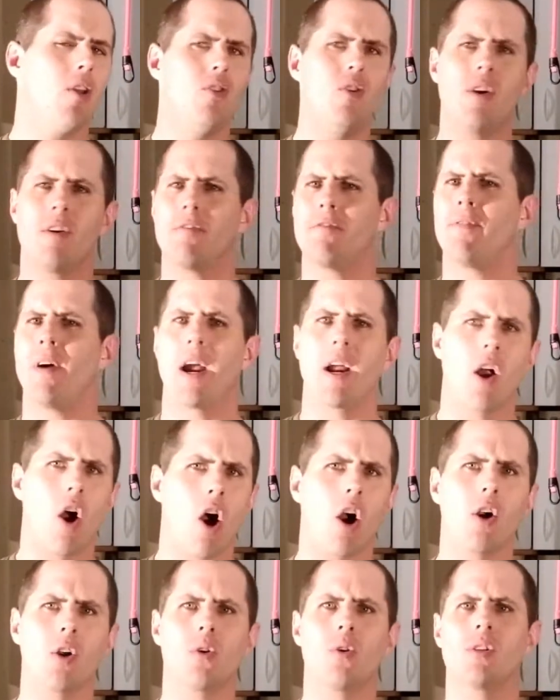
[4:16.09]
You can find
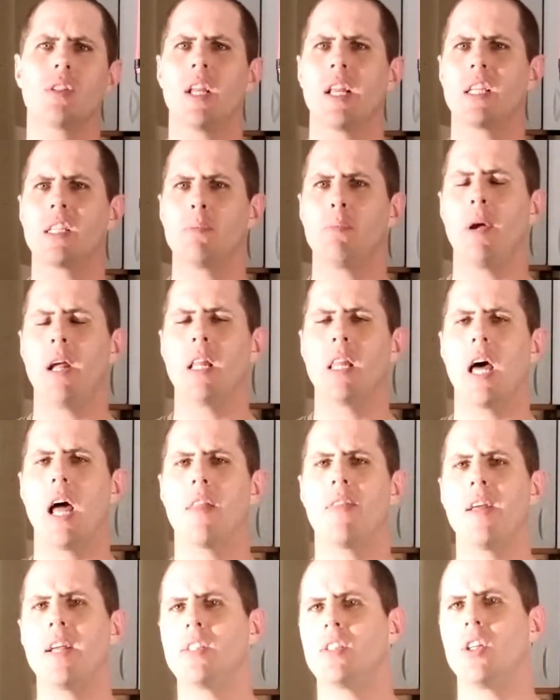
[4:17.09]
articles that explain a lot
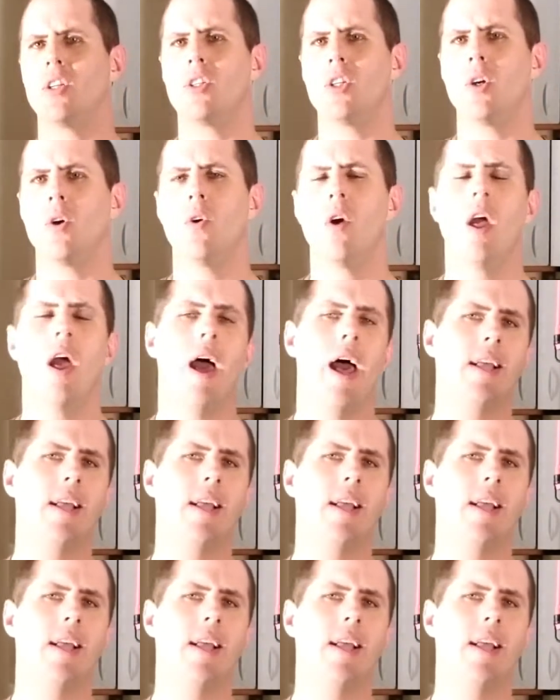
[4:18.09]
of things to do.